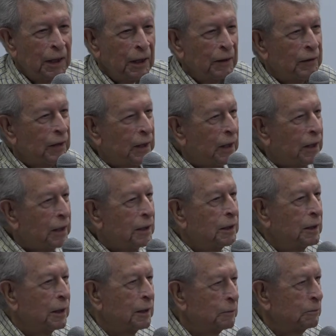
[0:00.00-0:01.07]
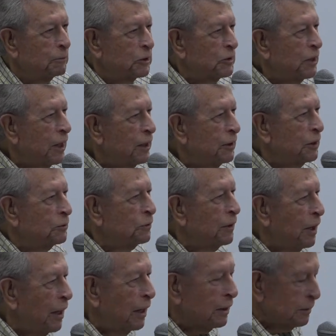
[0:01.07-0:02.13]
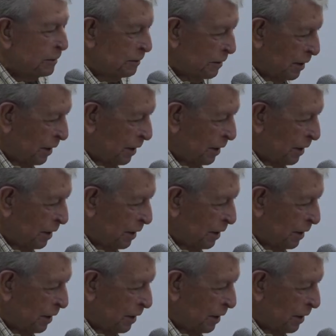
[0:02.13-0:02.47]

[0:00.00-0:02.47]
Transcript: and there, beside the tracks,